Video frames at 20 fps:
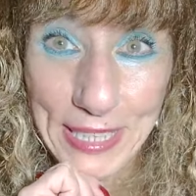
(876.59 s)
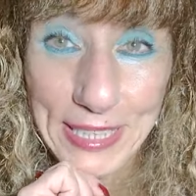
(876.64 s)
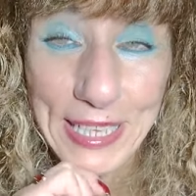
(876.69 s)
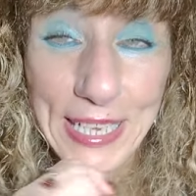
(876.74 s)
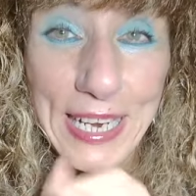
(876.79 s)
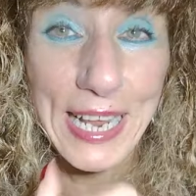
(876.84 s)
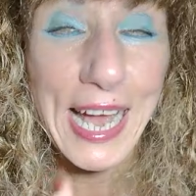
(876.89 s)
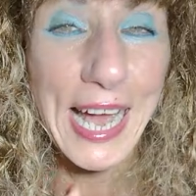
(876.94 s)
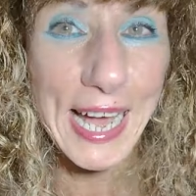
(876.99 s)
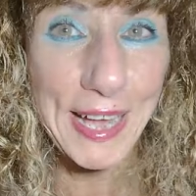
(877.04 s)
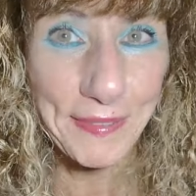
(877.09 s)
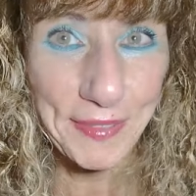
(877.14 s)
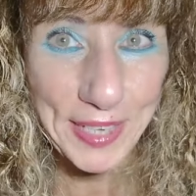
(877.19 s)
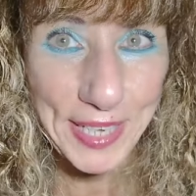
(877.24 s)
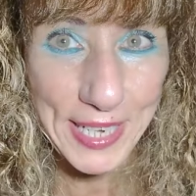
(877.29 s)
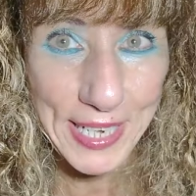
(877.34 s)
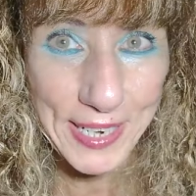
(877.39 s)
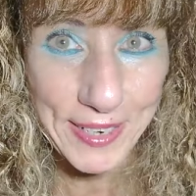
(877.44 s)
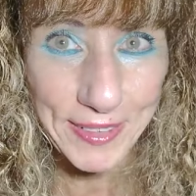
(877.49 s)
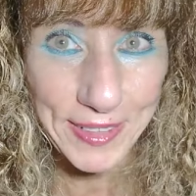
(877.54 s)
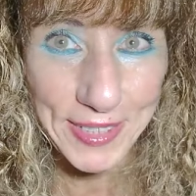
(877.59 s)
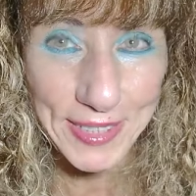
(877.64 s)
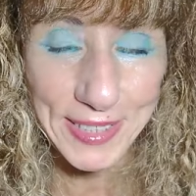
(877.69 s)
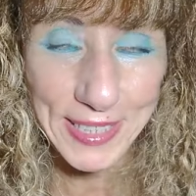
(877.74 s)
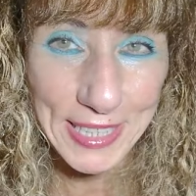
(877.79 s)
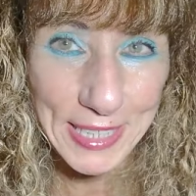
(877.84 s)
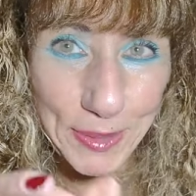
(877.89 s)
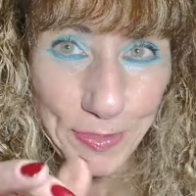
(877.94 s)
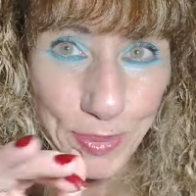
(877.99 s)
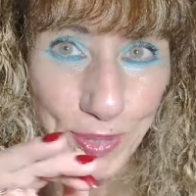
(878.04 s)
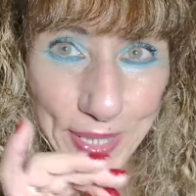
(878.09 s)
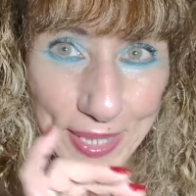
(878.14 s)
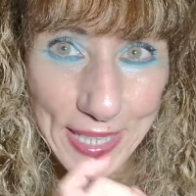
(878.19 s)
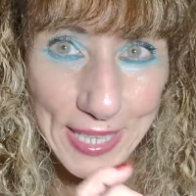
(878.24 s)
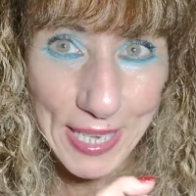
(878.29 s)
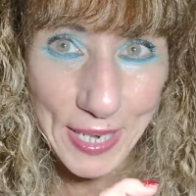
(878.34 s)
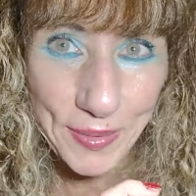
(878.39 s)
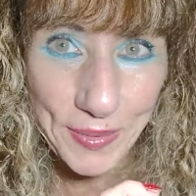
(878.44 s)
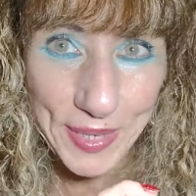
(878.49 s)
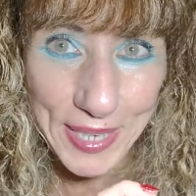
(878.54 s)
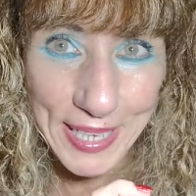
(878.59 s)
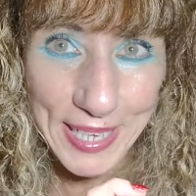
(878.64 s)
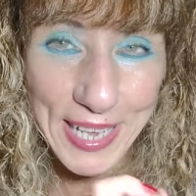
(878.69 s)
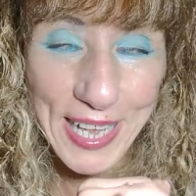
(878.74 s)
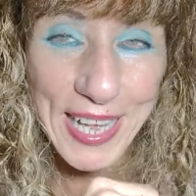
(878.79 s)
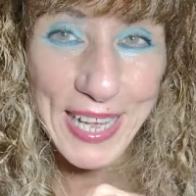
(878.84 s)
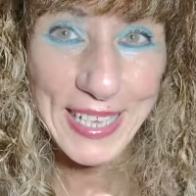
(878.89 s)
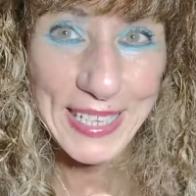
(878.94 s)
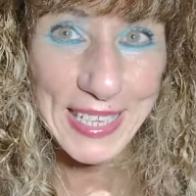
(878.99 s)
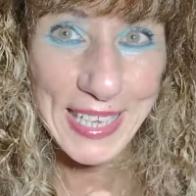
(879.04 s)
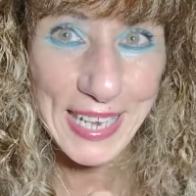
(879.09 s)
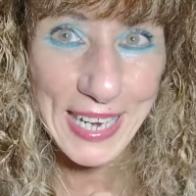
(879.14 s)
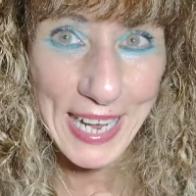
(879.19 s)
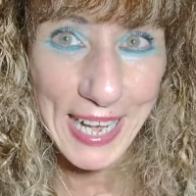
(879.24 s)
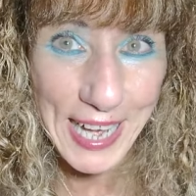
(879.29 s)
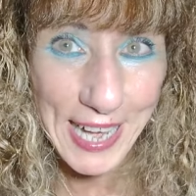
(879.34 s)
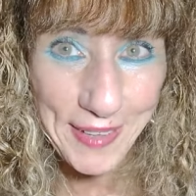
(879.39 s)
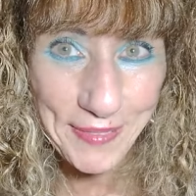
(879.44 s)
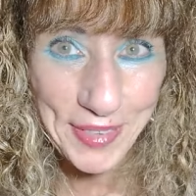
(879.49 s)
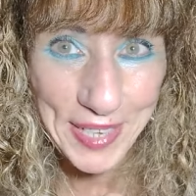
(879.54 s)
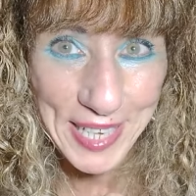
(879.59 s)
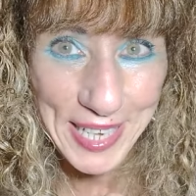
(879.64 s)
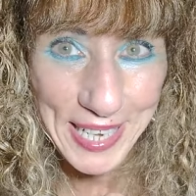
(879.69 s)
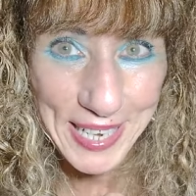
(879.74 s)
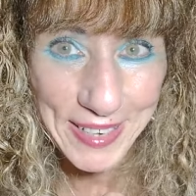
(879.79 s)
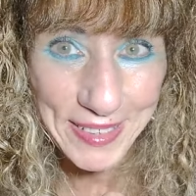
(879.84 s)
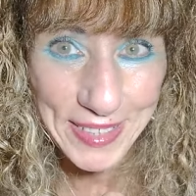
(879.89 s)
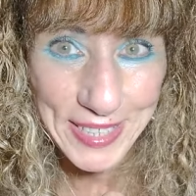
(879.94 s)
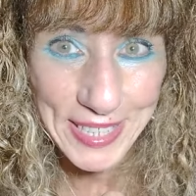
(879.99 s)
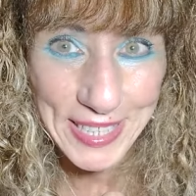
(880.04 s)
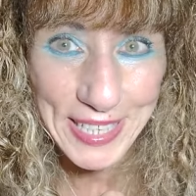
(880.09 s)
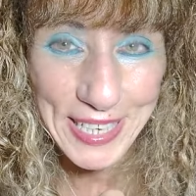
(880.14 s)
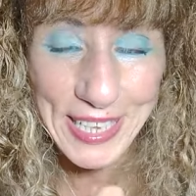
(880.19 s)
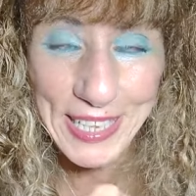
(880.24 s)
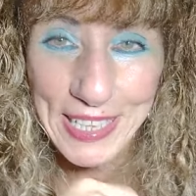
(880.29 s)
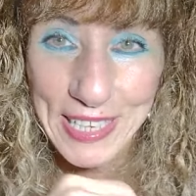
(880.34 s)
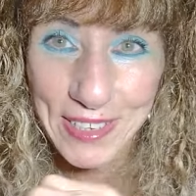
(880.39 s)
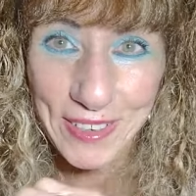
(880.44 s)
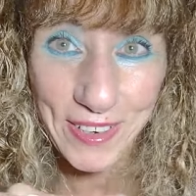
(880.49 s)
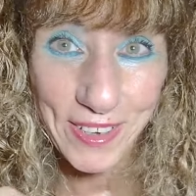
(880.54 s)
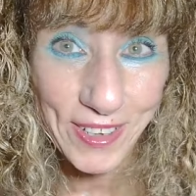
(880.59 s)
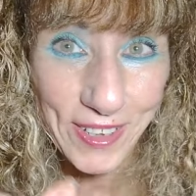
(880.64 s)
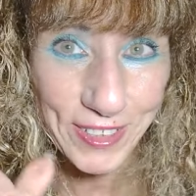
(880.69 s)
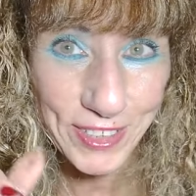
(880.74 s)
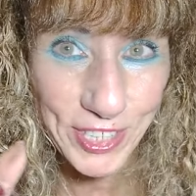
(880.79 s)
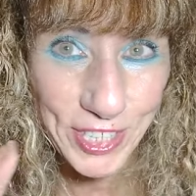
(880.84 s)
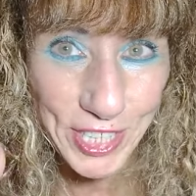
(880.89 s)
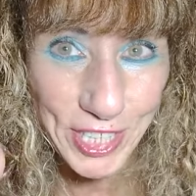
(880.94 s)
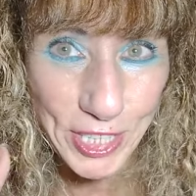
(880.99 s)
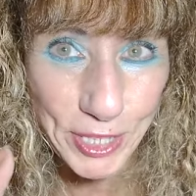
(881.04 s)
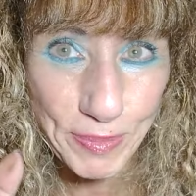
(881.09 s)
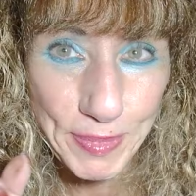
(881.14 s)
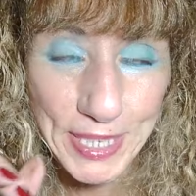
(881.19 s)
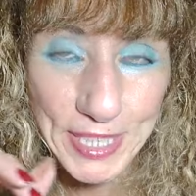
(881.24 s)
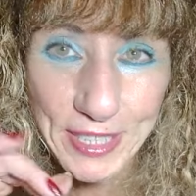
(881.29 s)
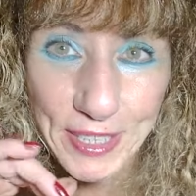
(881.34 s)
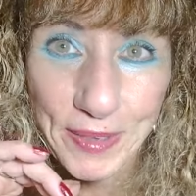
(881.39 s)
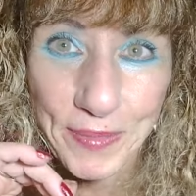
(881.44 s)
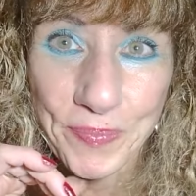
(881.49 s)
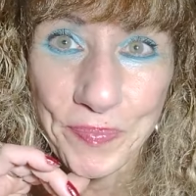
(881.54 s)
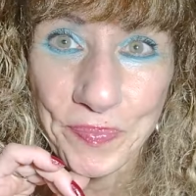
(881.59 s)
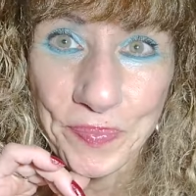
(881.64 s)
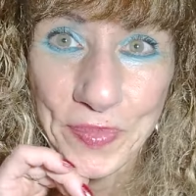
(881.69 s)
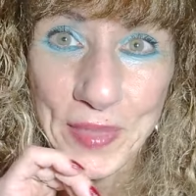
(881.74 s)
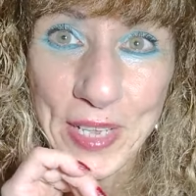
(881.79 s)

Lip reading: That I've encountered. Let's put it that way. That I've encountered, they're all judgmental.